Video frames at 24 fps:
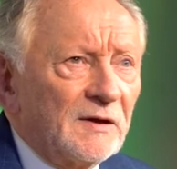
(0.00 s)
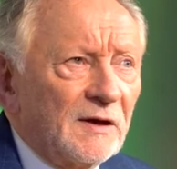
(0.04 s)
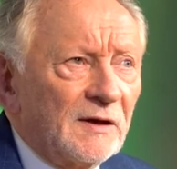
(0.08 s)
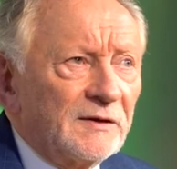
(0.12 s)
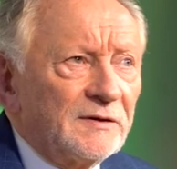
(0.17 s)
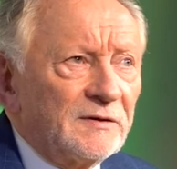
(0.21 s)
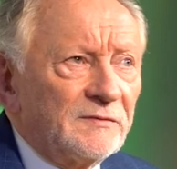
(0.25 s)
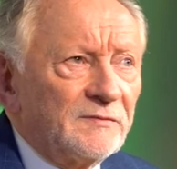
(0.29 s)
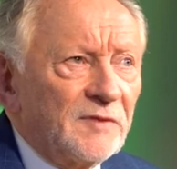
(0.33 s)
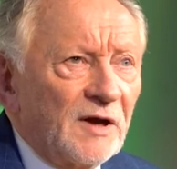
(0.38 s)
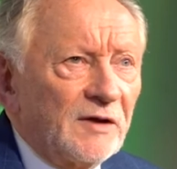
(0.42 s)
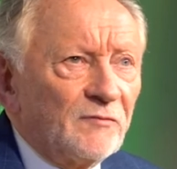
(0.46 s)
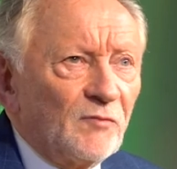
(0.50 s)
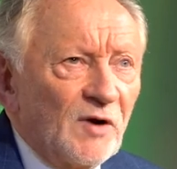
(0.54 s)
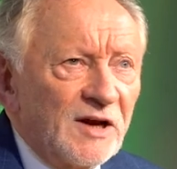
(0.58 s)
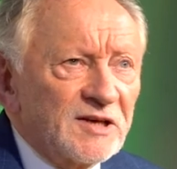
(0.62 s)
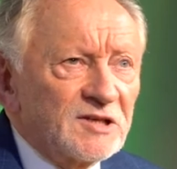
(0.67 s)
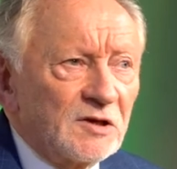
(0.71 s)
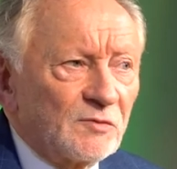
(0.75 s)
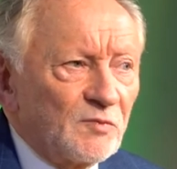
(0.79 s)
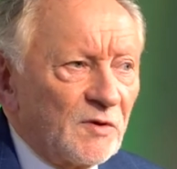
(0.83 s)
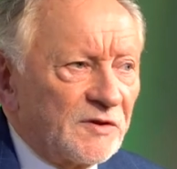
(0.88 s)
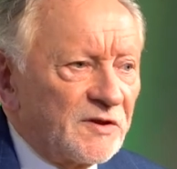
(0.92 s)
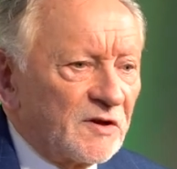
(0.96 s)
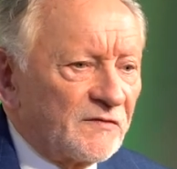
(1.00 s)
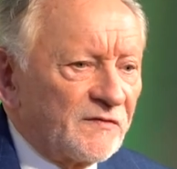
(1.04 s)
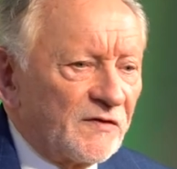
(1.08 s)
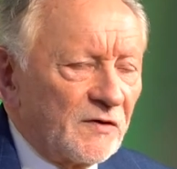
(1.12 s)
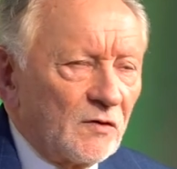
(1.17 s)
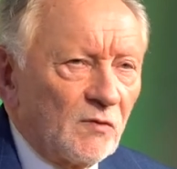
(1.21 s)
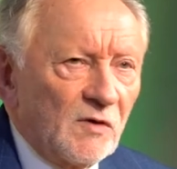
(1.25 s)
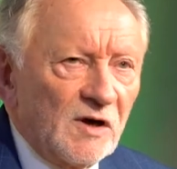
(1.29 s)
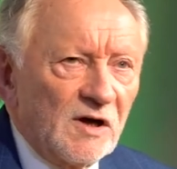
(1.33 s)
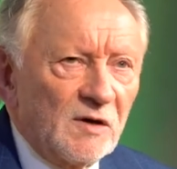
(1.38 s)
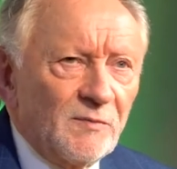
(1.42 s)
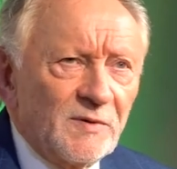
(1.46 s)
I, I, wrestled with it for
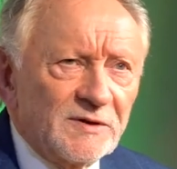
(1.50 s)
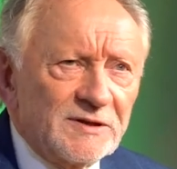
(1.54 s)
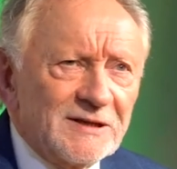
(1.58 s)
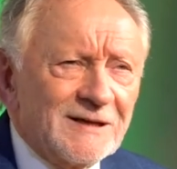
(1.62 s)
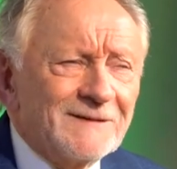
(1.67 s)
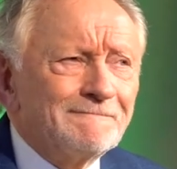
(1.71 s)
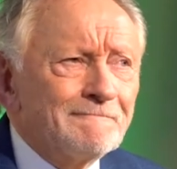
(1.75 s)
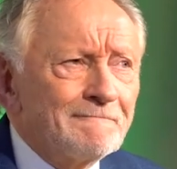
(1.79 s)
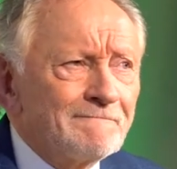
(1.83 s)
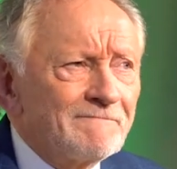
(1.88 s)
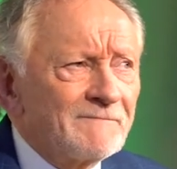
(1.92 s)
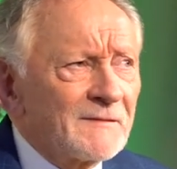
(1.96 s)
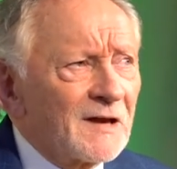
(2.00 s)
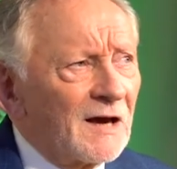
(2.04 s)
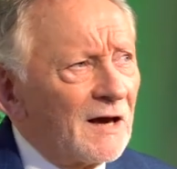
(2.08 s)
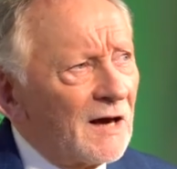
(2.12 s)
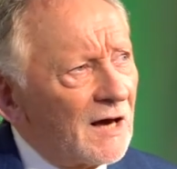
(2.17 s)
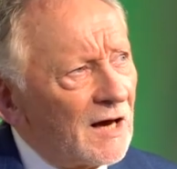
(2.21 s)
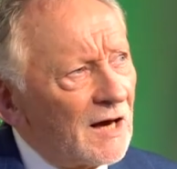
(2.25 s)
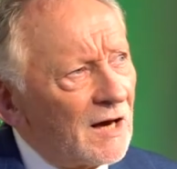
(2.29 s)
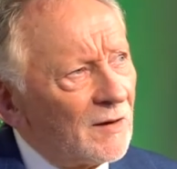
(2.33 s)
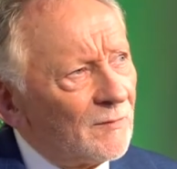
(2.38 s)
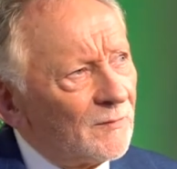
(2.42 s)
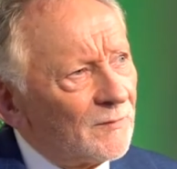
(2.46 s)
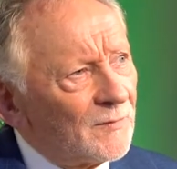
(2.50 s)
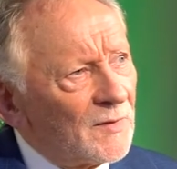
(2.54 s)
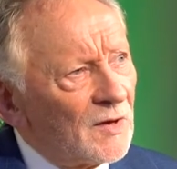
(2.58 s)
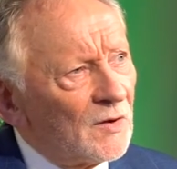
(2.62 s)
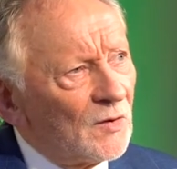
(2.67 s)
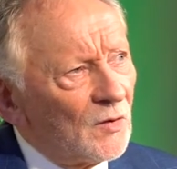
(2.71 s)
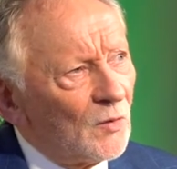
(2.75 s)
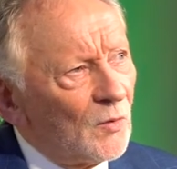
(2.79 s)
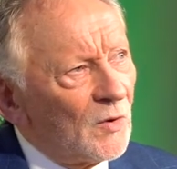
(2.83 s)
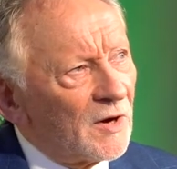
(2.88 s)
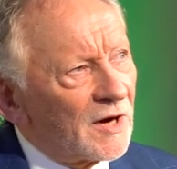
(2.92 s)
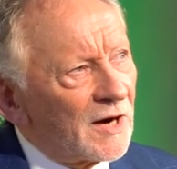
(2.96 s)
a while, but then um,
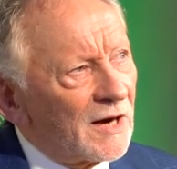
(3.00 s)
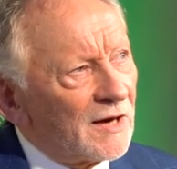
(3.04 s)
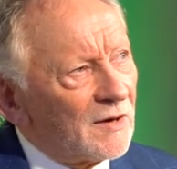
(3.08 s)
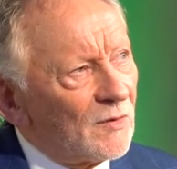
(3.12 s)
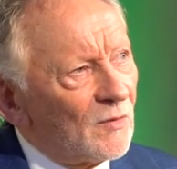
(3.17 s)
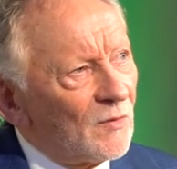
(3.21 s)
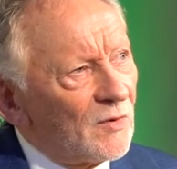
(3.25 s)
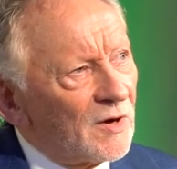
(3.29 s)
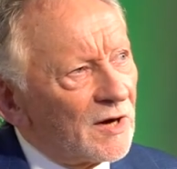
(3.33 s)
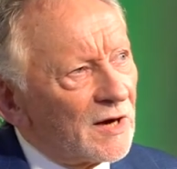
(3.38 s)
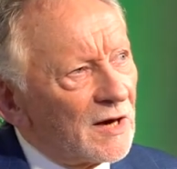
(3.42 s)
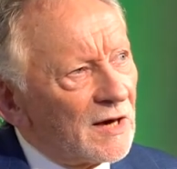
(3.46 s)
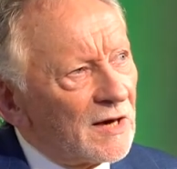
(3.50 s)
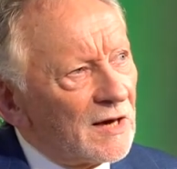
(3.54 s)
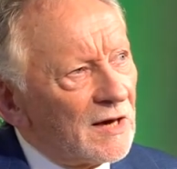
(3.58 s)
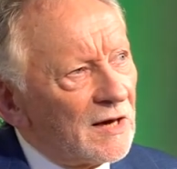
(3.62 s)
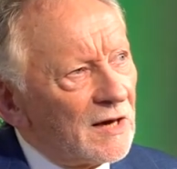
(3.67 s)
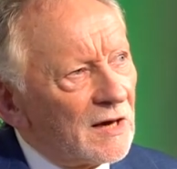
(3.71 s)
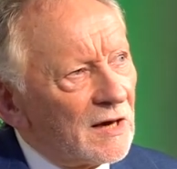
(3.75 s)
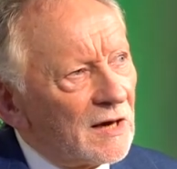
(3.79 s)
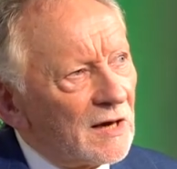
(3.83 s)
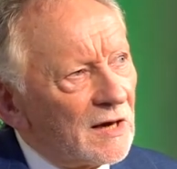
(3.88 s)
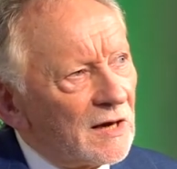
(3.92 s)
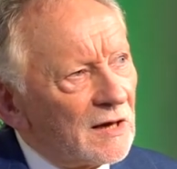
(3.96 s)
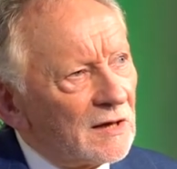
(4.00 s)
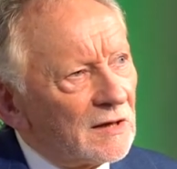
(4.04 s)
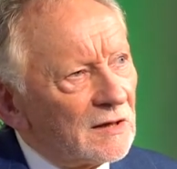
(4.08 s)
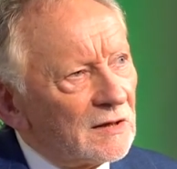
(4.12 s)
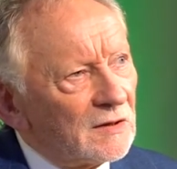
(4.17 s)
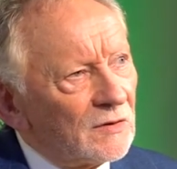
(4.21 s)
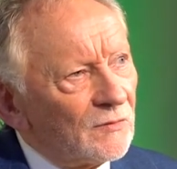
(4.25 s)
when I when I uh,